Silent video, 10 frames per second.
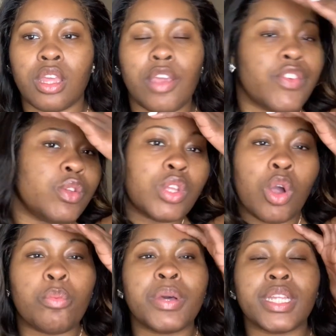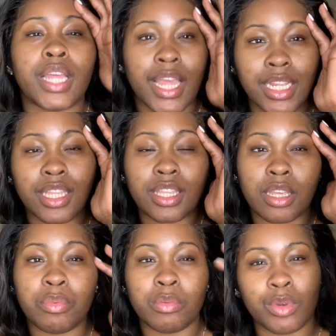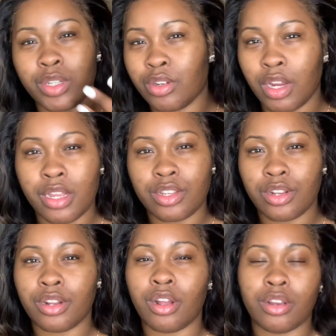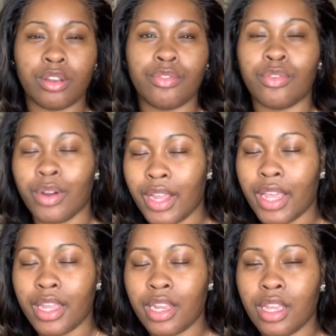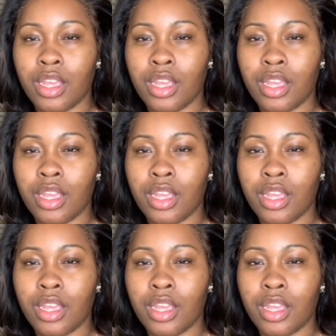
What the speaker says: if you don't put anything but moisturizer on your forehead,